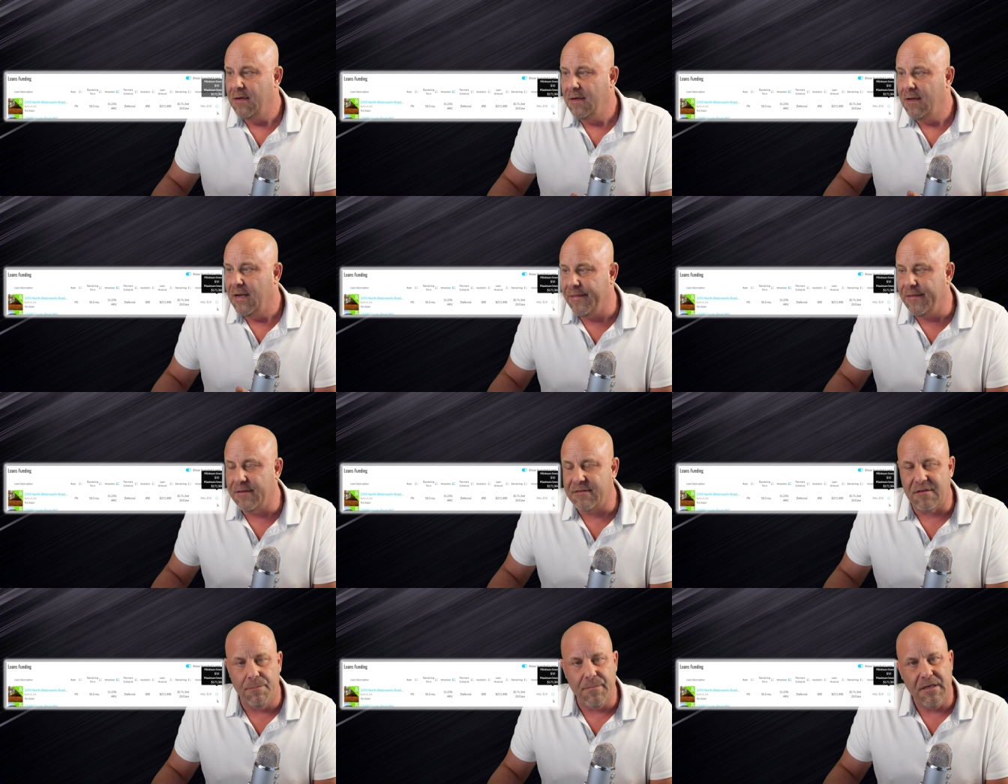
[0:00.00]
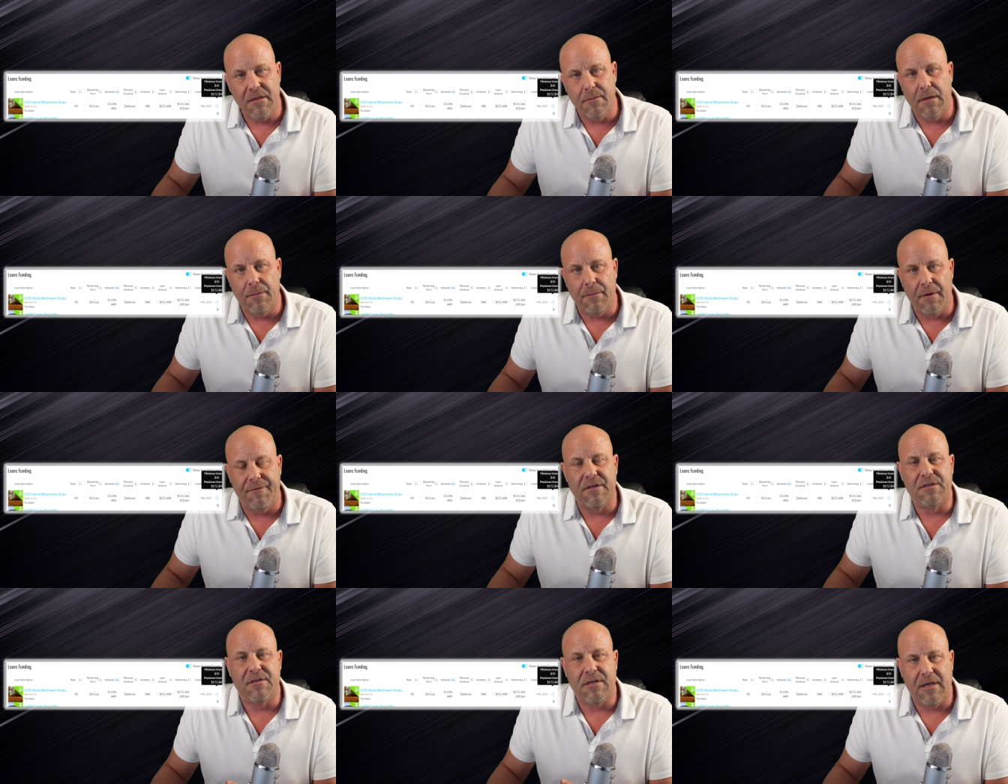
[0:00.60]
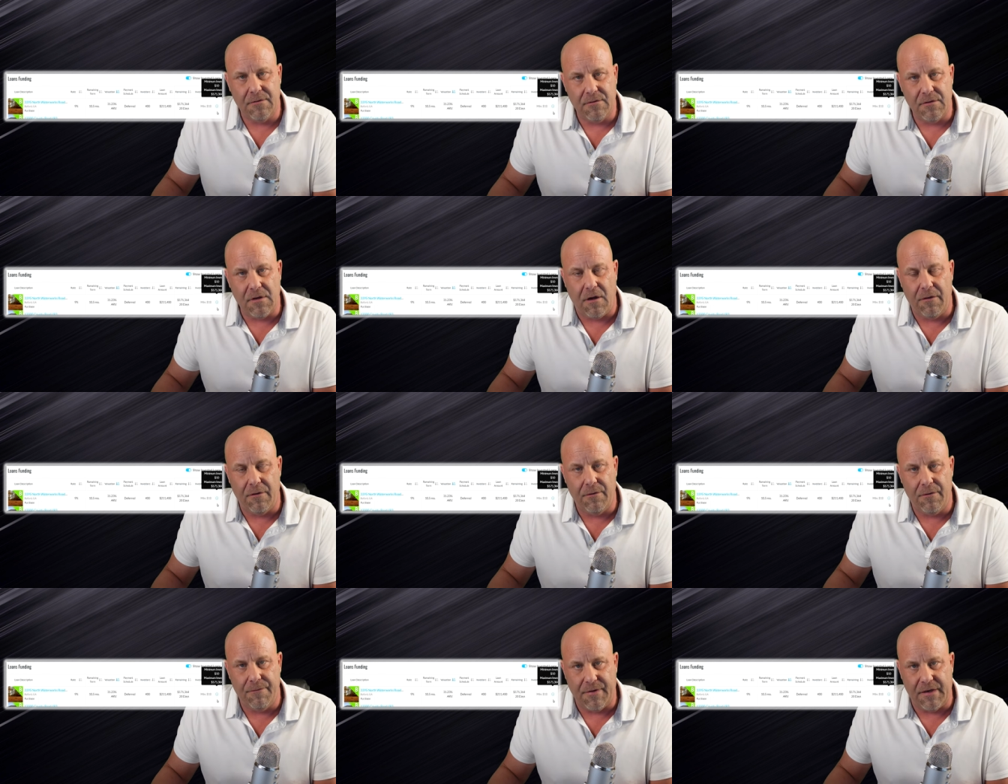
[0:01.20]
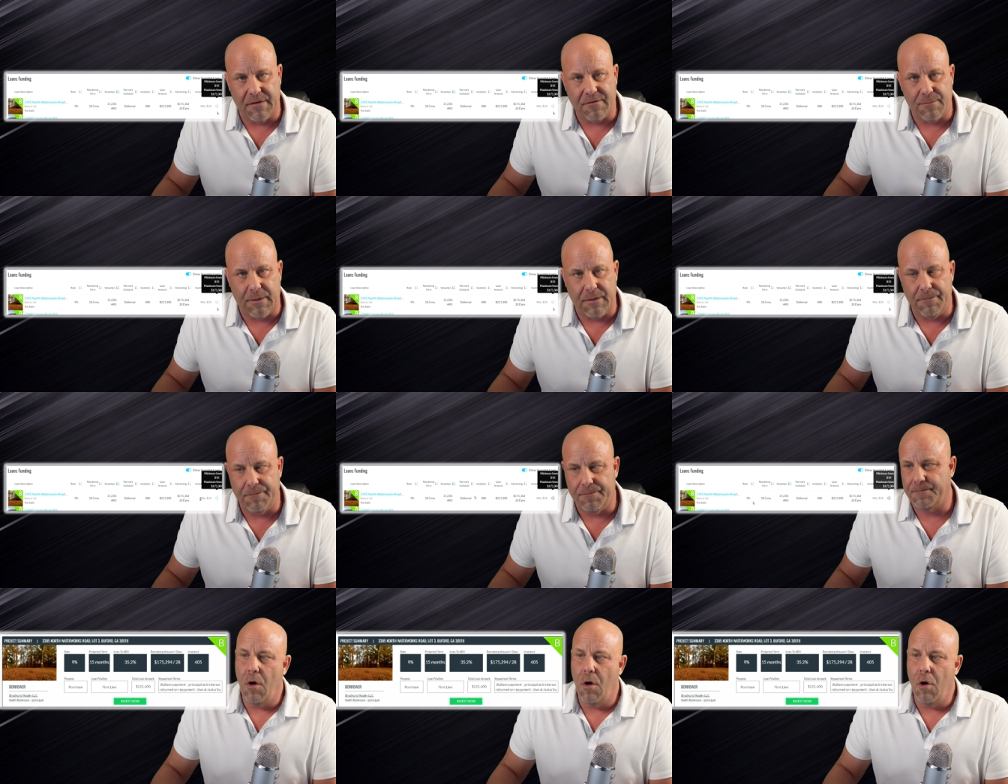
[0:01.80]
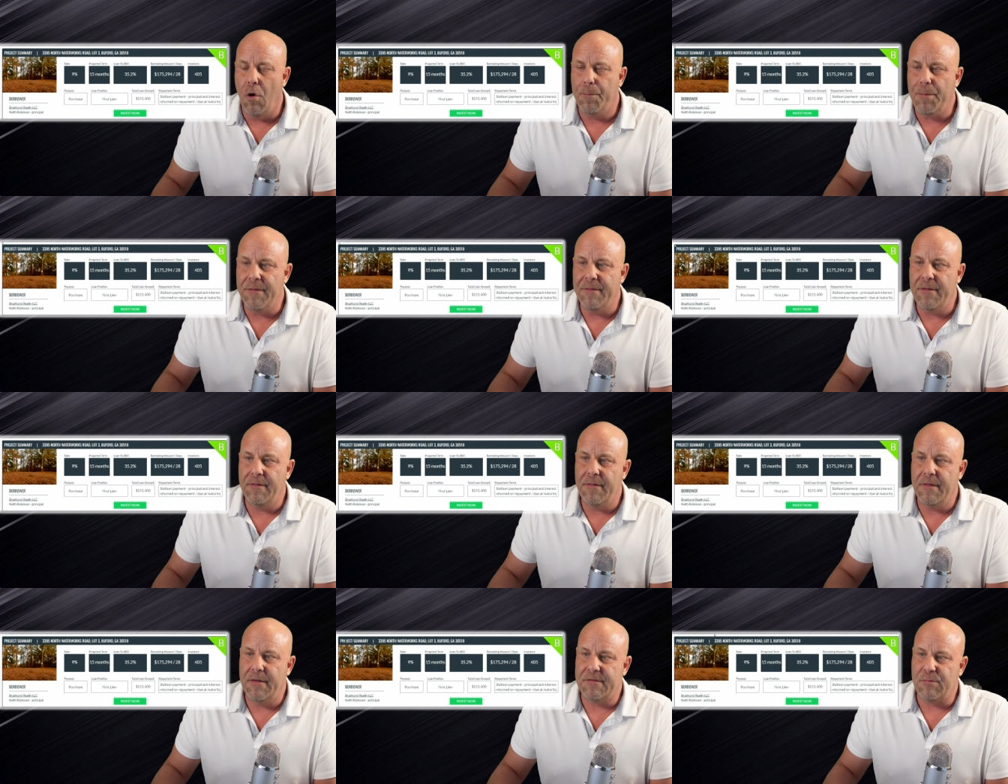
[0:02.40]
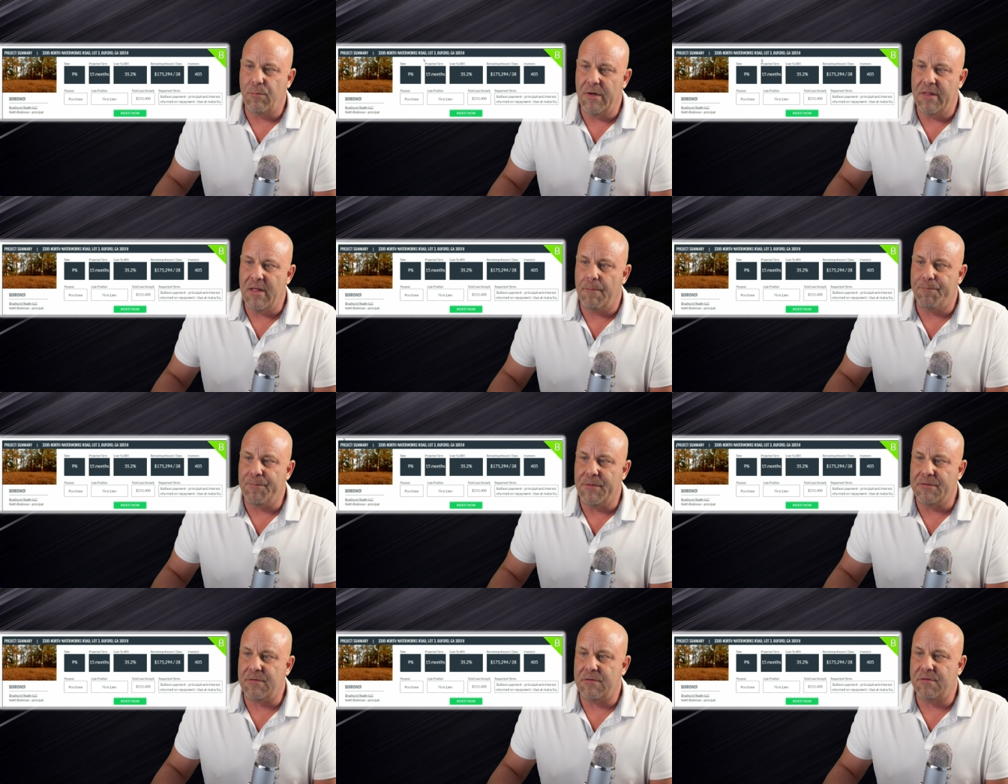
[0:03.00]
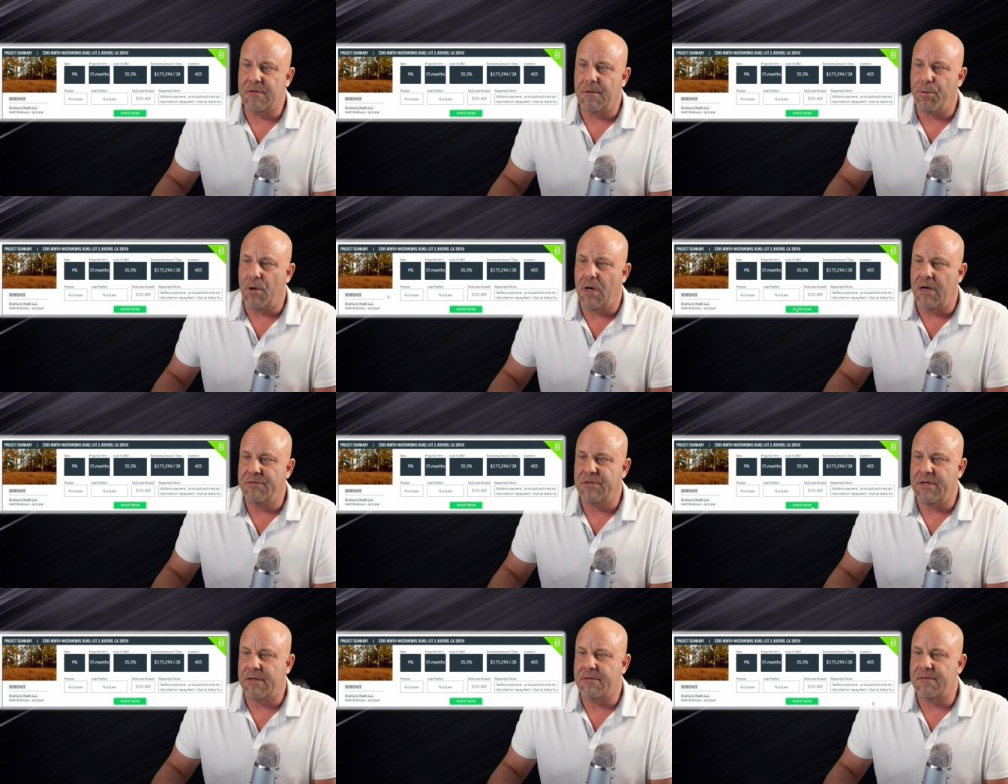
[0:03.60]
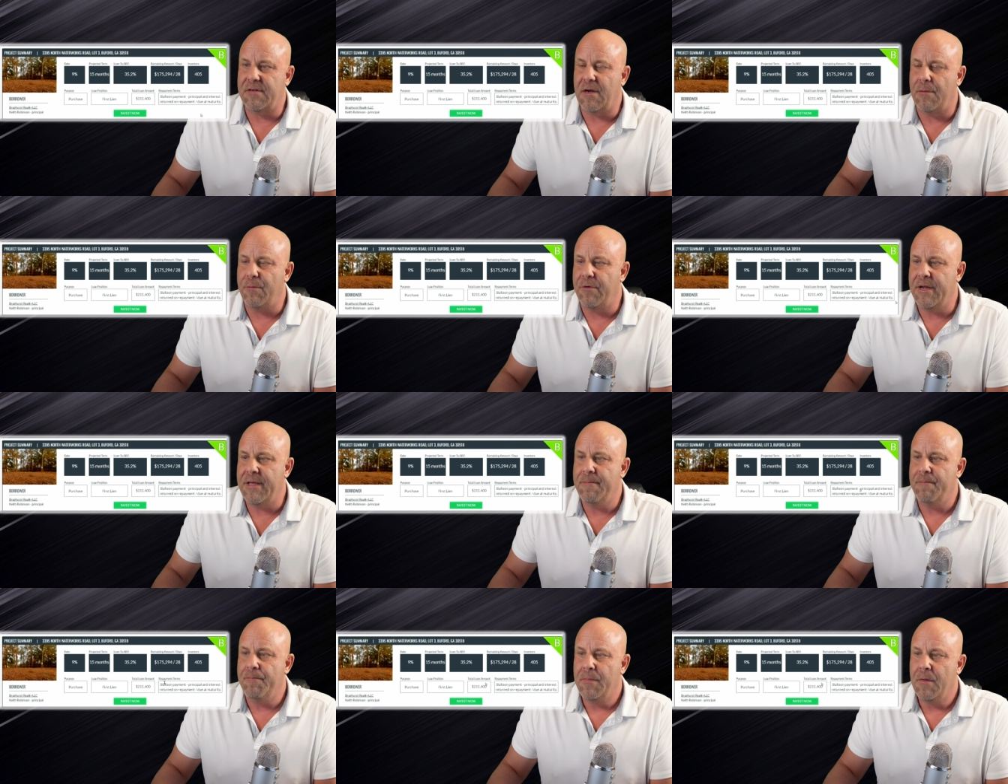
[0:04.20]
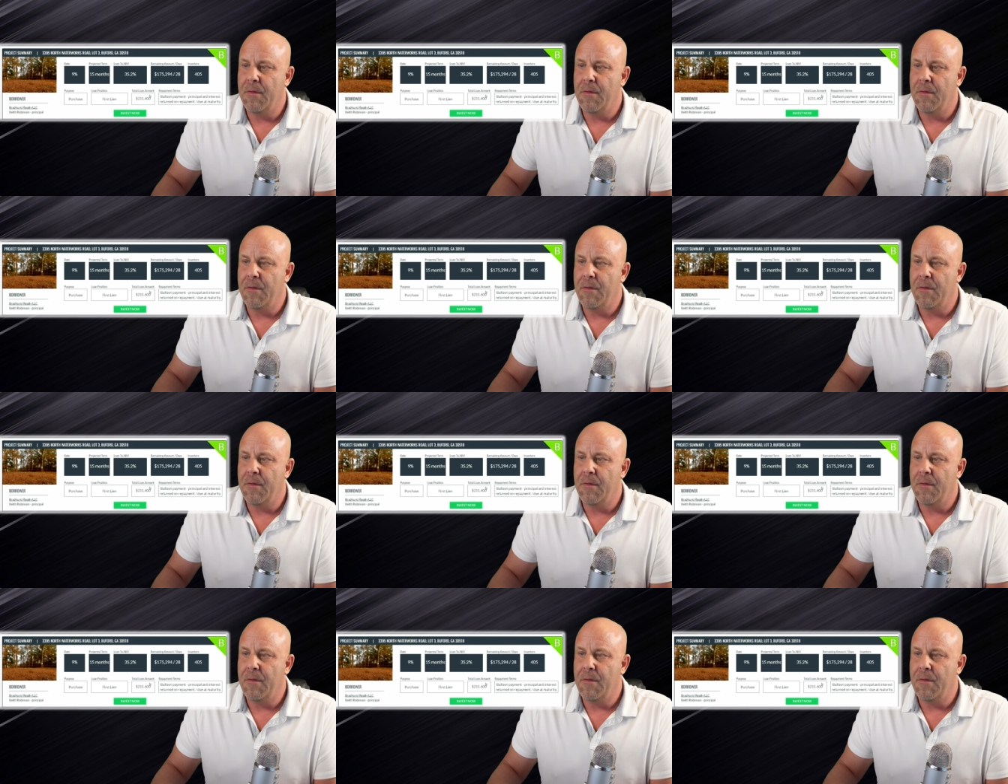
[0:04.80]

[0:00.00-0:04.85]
And it's a minimum of a ten dollar investment. Opening this one up, this is the project summary.